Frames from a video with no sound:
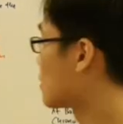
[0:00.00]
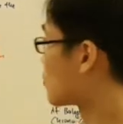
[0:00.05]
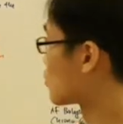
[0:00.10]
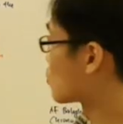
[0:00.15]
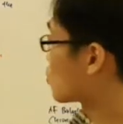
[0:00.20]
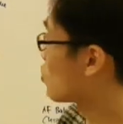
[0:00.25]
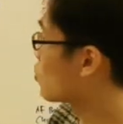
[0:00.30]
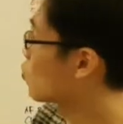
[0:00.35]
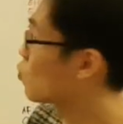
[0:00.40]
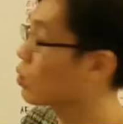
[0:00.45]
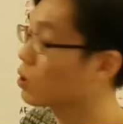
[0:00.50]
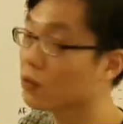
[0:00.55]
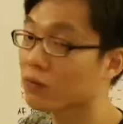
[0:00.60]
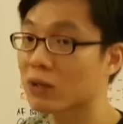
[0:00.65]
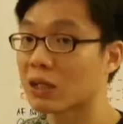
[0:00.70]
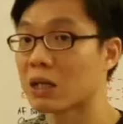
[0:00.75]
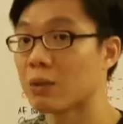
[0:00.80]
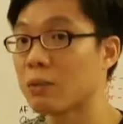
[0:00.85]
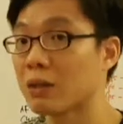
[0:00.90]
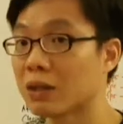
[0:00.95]
So one of
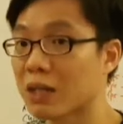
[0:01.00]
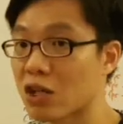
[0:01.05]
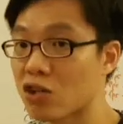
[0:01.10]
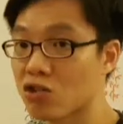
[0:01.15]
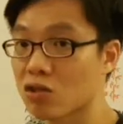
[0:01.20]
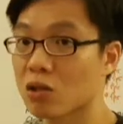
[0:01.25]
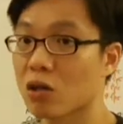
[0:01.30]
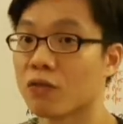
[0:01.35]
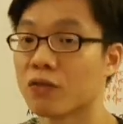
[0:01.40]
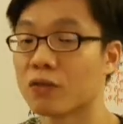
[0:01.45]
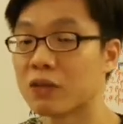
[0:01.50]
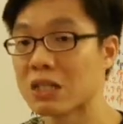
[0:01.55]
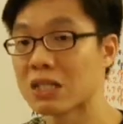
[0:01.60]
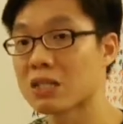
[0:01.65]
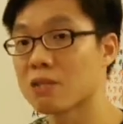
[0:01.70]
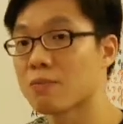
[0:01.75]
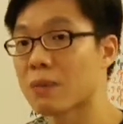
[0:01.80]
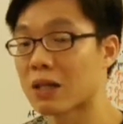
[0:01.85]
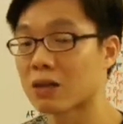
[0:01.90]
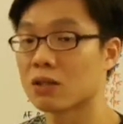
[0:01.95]
the limitations of
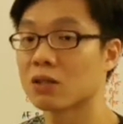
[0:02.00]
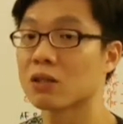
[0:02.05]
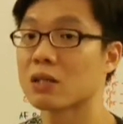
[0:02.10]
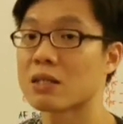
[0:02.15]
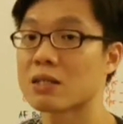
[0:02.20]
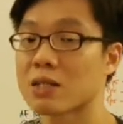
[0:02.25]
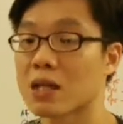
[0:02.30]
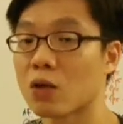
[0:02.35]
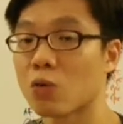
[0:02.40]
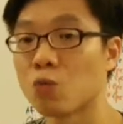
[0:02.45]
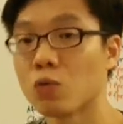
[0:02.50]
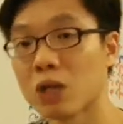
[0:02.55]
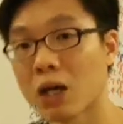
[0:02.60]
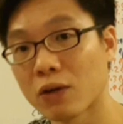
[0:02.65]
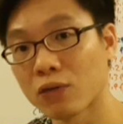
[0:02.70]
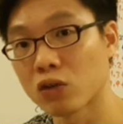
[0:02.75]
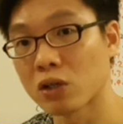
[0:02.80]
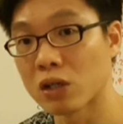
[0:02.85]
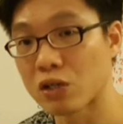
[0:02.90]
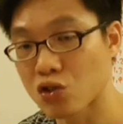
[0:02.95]
this method is that we
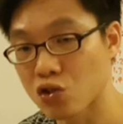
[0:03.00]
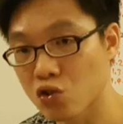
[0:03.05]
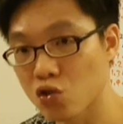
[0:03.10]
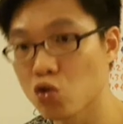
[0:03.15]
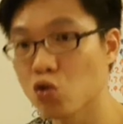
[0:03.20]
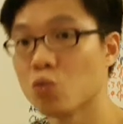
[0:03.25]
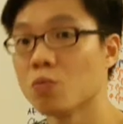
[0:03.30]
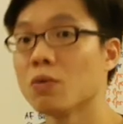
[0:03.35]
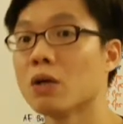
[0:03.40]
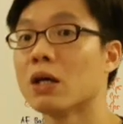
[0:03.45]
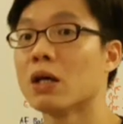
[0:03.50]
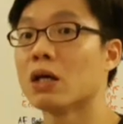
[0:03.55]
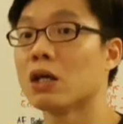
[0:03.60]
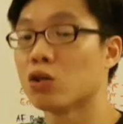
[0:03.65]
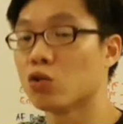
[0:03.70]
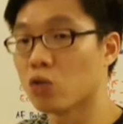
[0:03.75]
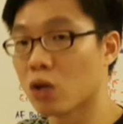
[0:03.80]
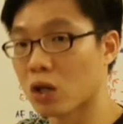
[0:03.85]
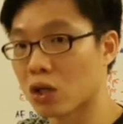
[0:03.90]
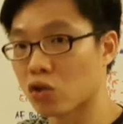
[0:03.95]
have to assume
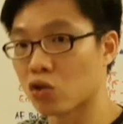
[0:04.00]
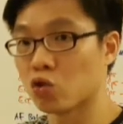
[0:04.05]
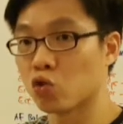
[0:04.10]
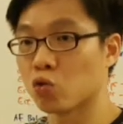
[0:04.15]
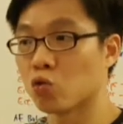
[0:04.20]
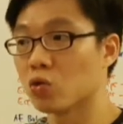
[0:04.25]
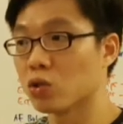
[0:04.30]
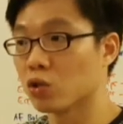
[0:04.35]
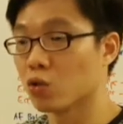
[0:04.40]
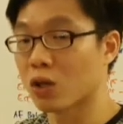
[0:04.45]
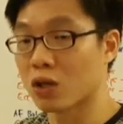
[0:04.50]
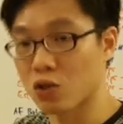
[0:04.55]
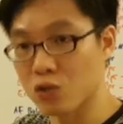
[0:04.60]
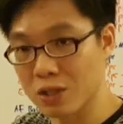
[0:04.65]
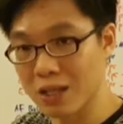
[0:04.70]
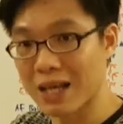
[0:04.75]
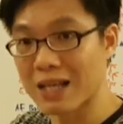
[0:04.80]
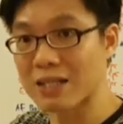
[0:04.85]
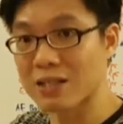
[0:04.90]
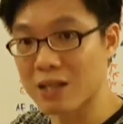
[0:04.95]
you are
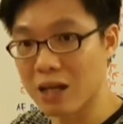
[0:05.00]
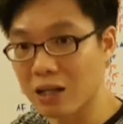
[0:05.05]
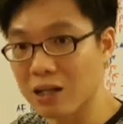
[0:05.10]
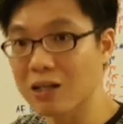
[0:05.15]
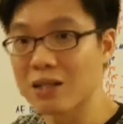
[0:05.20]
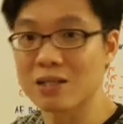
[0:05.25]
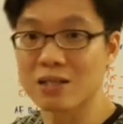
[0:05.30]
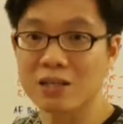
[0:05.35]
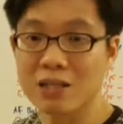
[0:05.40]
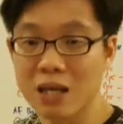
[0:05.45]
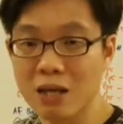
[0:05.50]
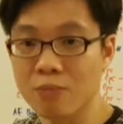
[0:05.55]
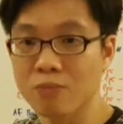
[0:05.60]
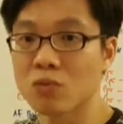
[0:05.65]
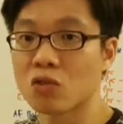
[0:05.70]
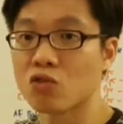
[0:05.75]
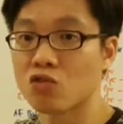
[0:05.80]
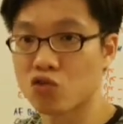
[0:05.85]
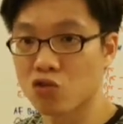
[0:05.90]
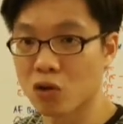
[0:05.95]
using exactly the
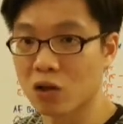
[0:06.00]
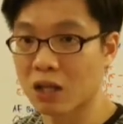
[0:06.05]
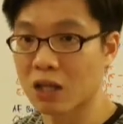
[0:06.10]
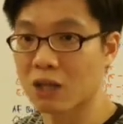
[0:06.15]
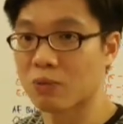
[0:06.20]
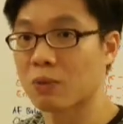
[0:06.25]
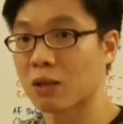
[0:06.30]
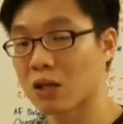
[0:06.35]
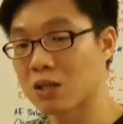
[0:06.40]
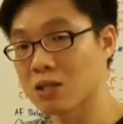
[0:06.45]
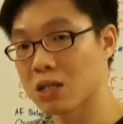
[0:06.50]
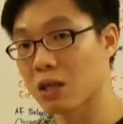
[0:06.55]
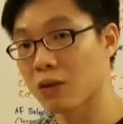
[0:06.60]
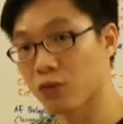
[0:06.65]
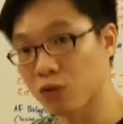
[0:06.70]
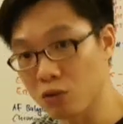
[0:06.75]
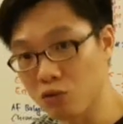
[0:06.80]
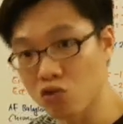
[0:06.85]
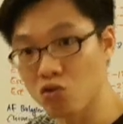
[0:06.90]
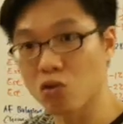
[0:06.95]
same draw length, because
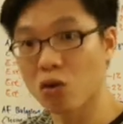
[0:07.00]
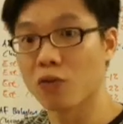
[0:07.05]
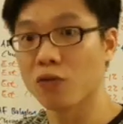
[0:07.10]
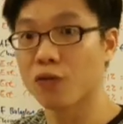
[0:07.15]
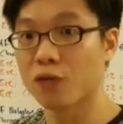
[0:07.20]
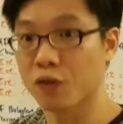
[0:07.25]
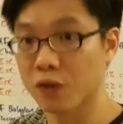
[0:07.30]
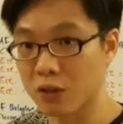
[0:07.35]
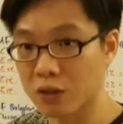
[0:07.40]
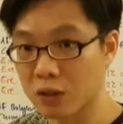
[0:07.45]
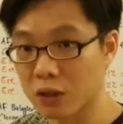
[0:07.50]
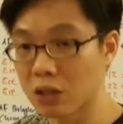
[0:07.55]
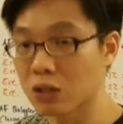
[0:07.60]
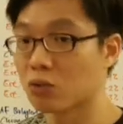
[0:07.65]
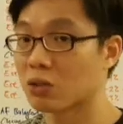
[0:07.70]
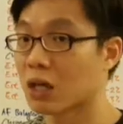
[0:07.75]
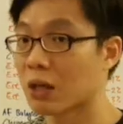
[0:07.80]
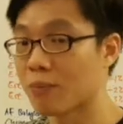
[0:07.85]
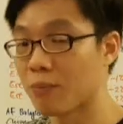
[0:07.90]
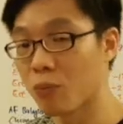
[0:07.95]
if you draw further,
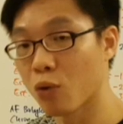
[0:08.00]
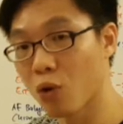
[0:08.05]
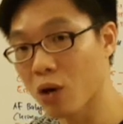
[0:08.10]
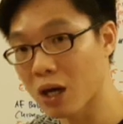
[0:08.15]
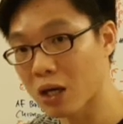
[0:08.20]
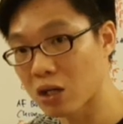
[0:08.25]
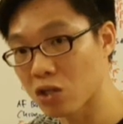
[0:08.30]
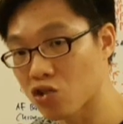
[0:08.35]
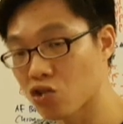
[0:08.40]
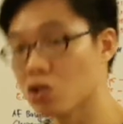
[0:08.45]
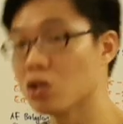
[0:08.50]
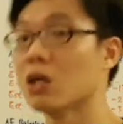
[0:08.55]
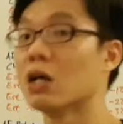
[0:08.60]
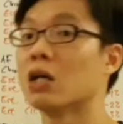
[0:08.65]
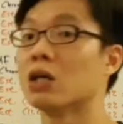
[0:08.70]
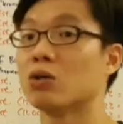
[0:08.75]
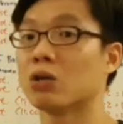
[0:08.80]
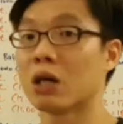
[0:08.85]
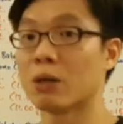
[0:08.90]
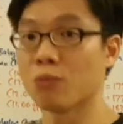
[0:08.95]
you get more energy,
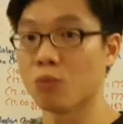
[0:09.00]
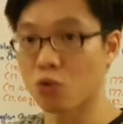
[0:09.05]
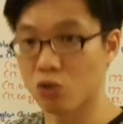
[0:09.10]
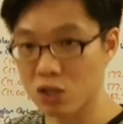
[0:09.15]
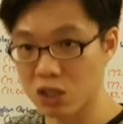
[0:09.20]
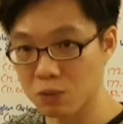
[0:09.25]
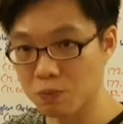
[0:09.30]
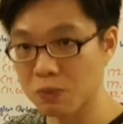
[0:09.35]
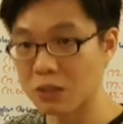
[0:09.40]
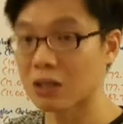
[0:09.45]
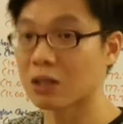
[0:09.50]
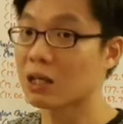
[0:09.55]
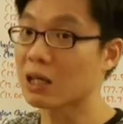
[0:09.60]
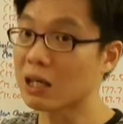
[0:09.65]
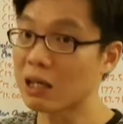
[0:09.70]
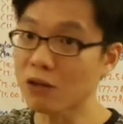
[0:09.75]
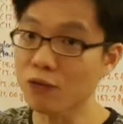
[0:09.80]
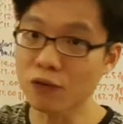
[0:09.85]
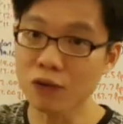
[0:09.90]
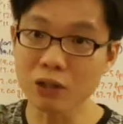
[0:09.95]
you get more speed,
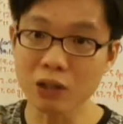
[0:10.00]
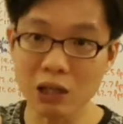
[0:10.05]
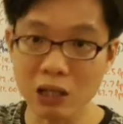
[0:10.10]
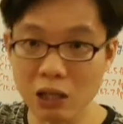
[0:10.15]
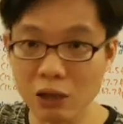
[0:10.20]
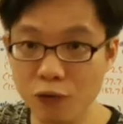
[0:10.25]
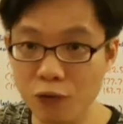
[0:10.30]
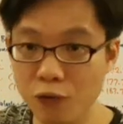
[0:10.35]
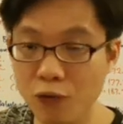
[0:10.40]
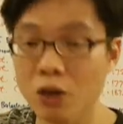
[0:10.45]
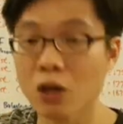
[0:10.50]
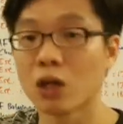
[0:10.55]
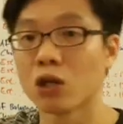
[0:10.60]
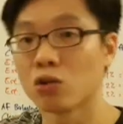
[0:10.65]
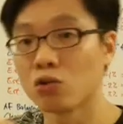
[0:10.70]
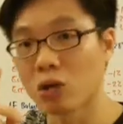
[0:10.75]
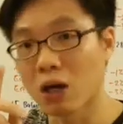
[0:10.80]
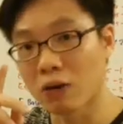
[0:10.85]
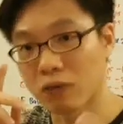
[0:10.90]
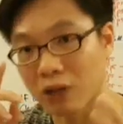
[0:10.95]
even if
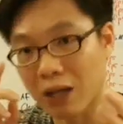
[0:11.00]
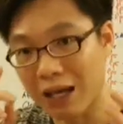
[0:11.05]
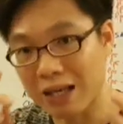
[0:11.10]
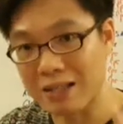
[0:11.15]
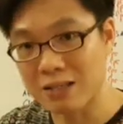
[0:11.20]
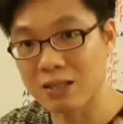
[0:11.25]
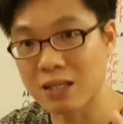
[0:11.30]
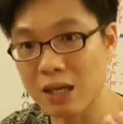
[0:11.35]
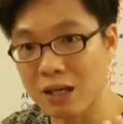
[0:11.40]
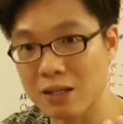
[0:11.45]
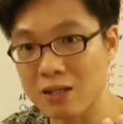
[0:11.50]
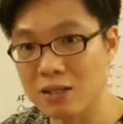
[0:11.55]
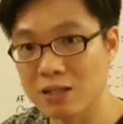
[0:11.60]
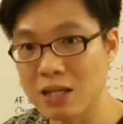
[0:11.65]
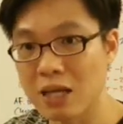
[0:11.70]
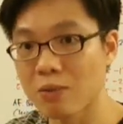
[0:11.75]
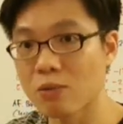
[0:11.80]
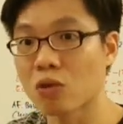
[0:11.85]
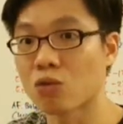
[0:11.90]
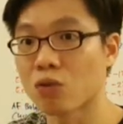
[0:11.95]
you have the exact
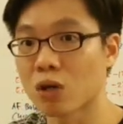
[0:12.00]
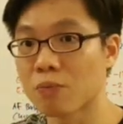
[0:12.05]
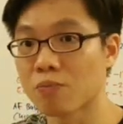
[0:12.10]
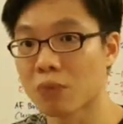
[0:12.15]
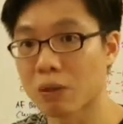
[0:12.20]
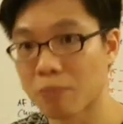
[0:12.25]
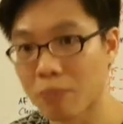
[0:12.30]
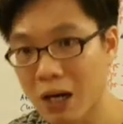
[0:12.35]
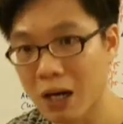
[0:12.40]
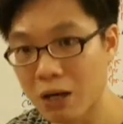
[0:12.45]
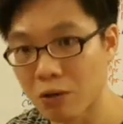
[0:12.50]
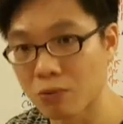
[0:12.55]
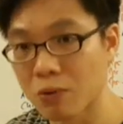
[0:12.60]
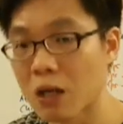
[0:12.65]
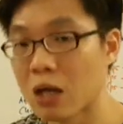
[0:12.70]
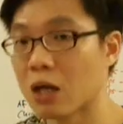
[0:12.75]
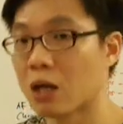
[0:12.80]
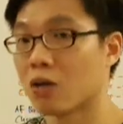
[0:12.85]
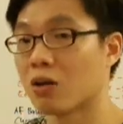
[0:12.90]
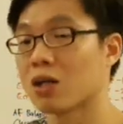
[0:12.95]
same grain per
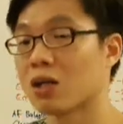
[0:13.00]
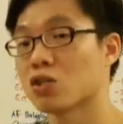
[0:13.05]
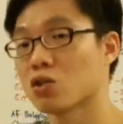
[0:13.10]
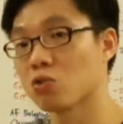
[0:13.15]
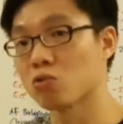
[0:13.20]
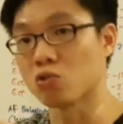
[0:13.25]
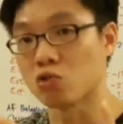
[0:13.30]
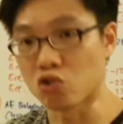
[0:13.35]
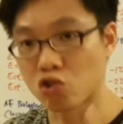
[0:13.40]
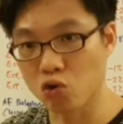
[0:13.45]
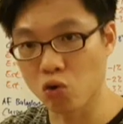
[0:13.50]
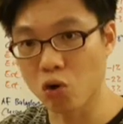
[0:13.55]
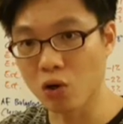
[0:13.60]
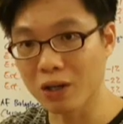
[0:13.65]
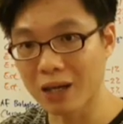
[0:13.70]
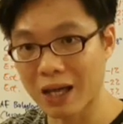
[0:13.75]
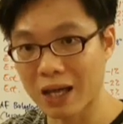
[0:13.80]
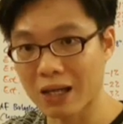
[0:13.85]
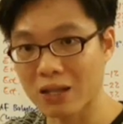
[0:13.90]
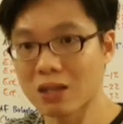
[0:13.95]
pound, right? So draw
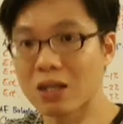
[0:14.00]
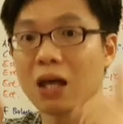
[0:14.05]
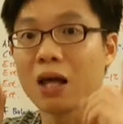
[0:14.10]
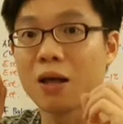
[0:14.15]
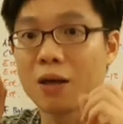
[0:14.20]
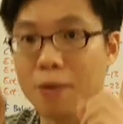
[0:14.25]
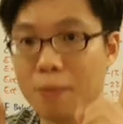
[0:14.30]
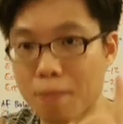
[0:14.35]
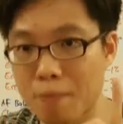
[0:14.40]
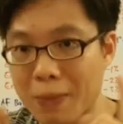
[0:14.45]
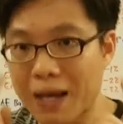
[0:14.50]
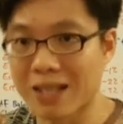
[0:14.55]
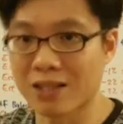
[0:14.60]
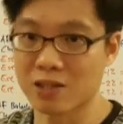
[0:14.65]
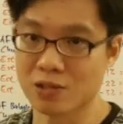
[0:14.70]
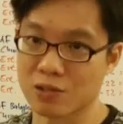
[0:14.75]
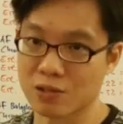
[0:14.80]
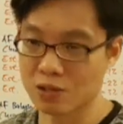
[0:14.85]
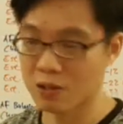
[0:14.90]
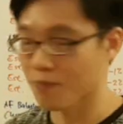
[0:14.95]
length
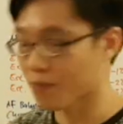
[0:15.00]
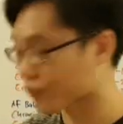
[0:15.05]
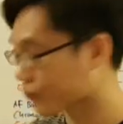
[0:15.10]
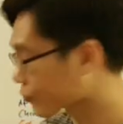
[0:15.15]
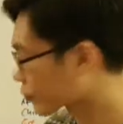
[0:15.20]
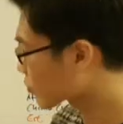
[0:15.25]
matters.